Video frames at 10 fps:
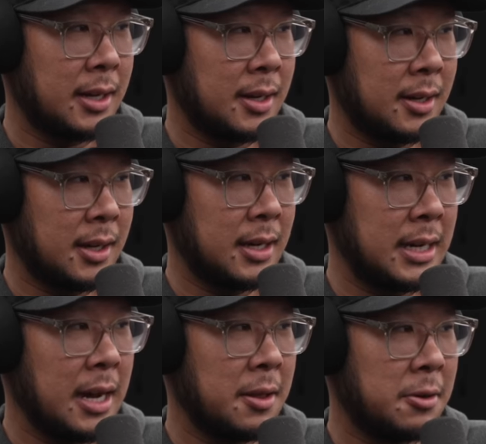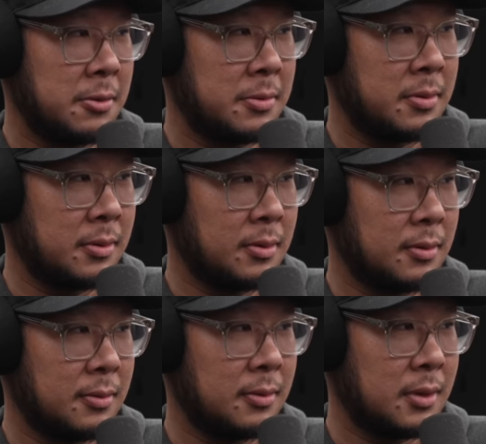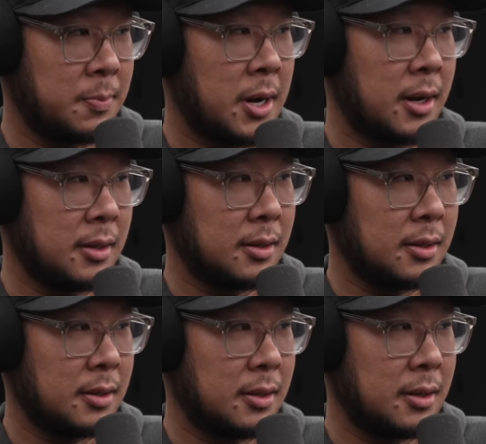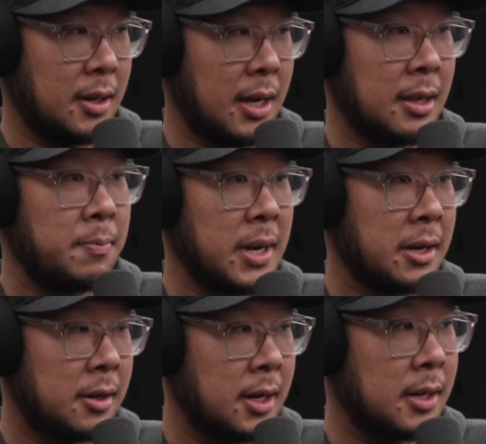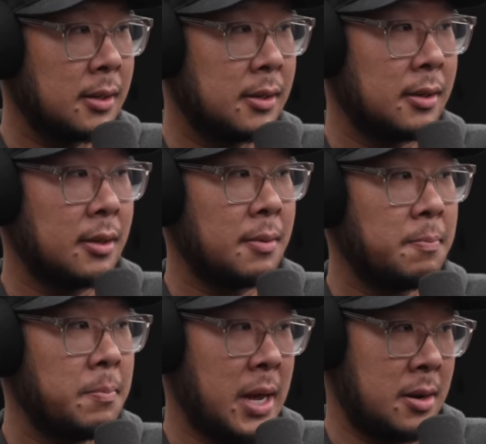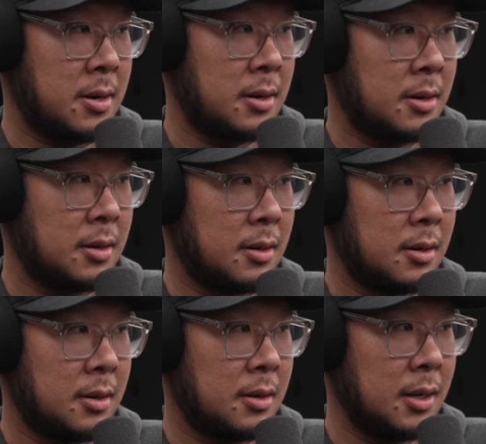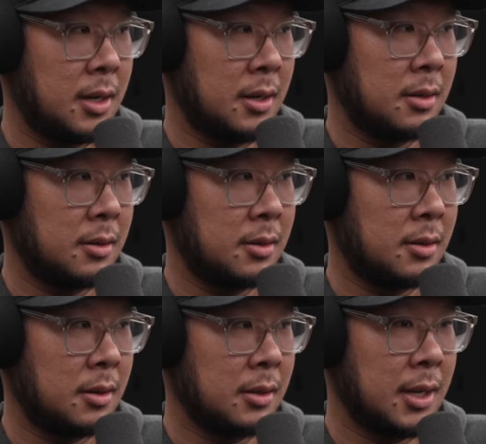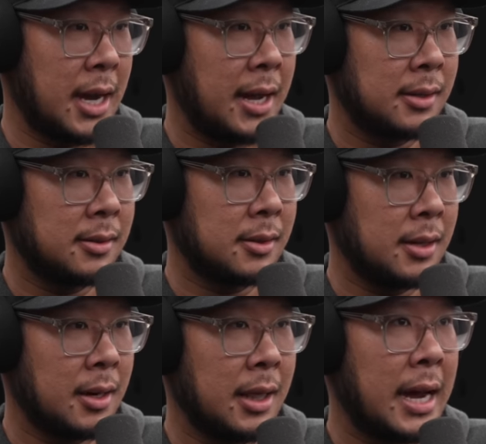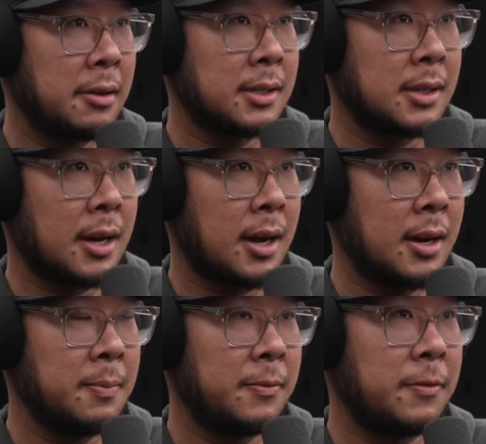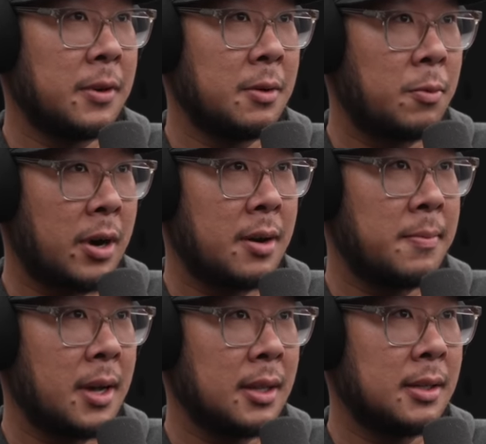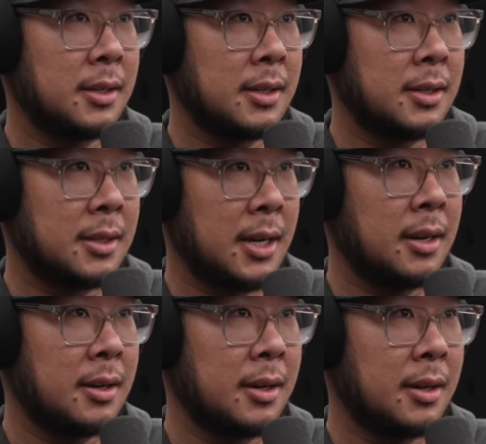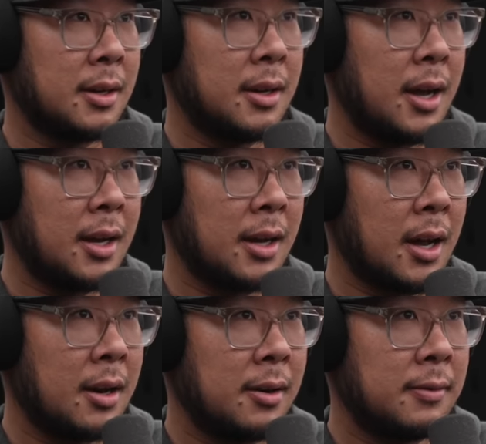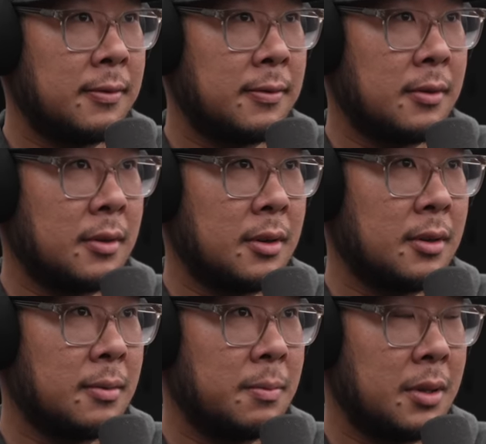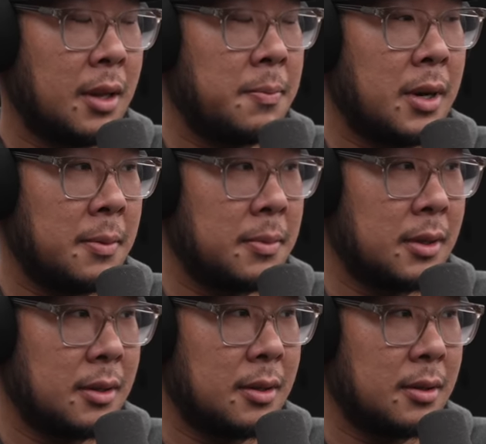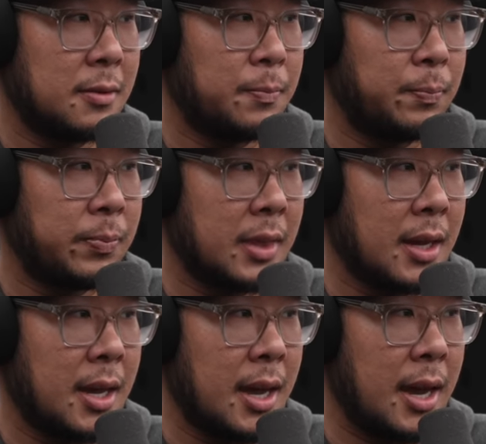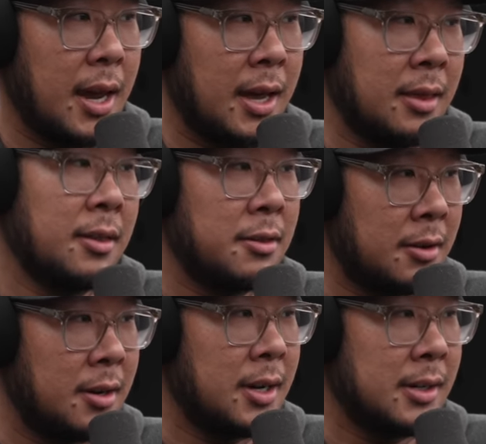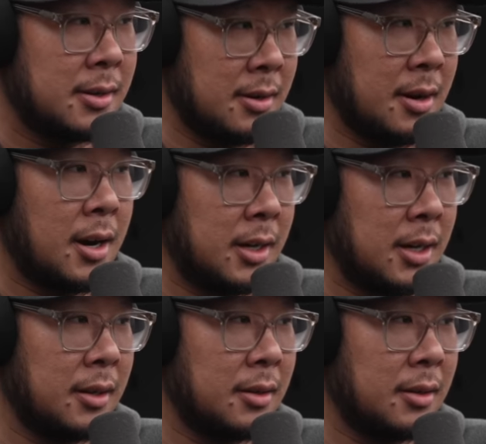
a yellow spot. And the bigger it is, the better it is. Because it allows time for the watermelon to sit and kind of plump up. And the third is the knocking.